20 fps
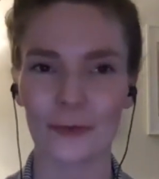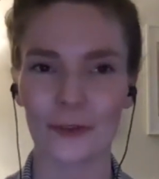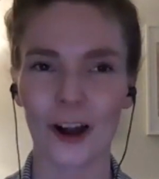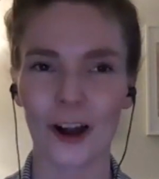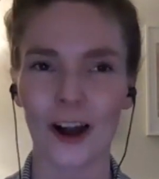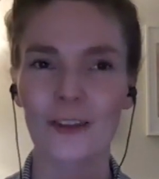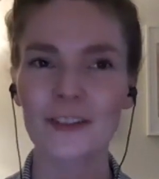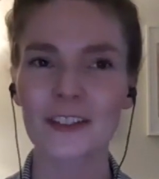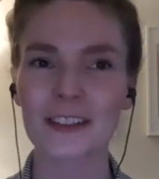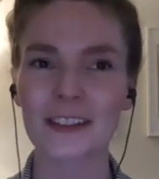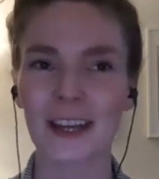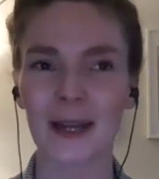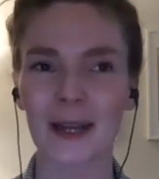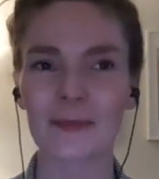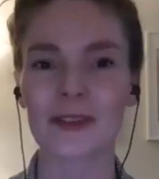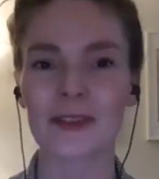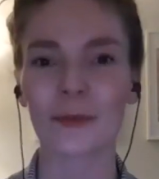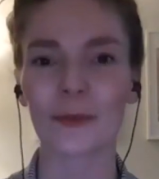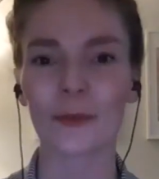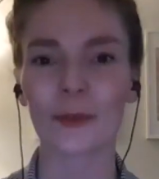
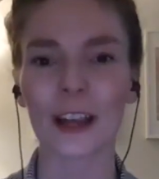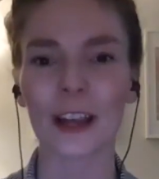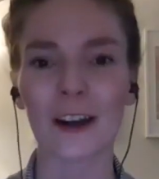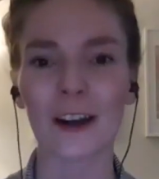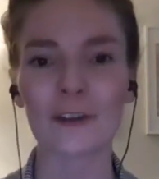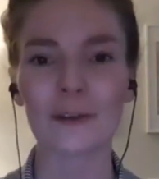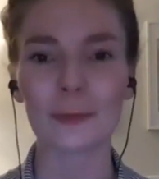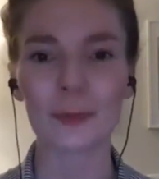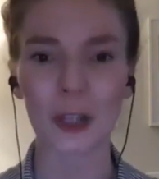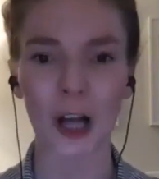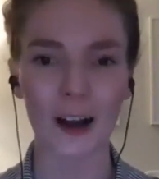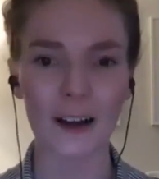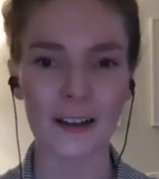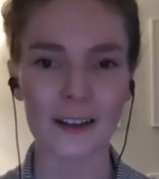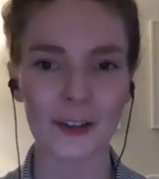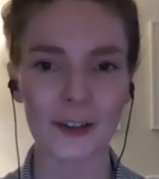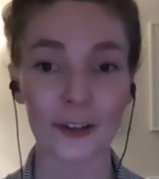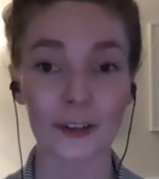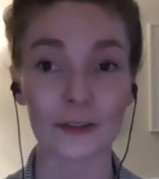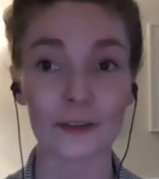oftentimes we have
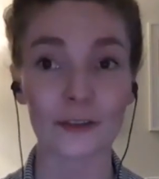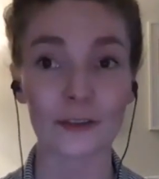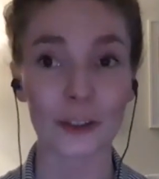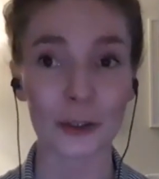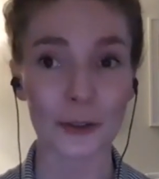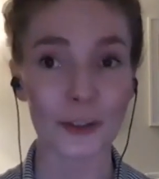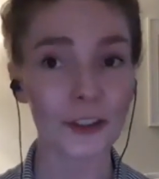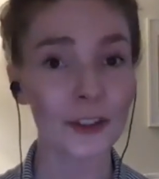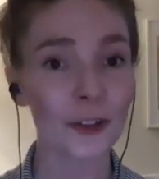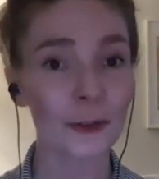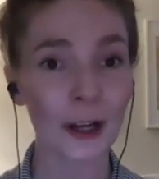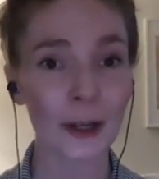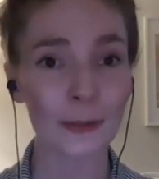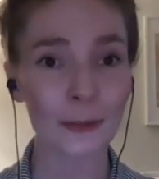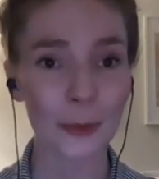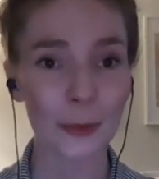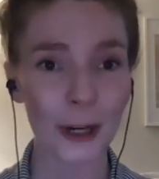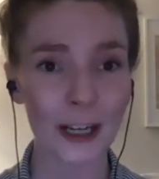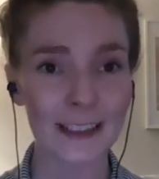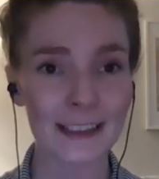blocks or confusion around
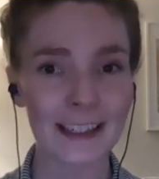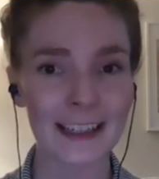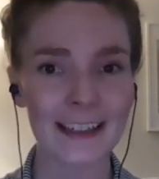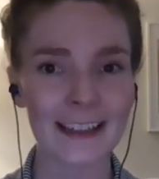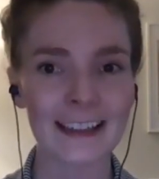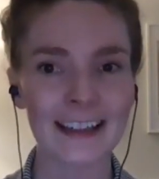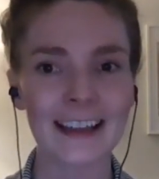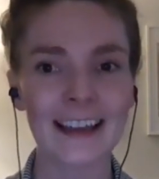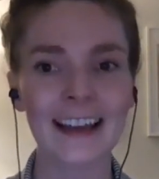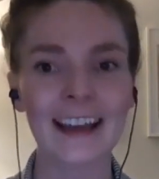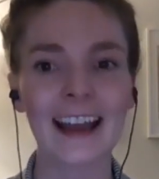branding,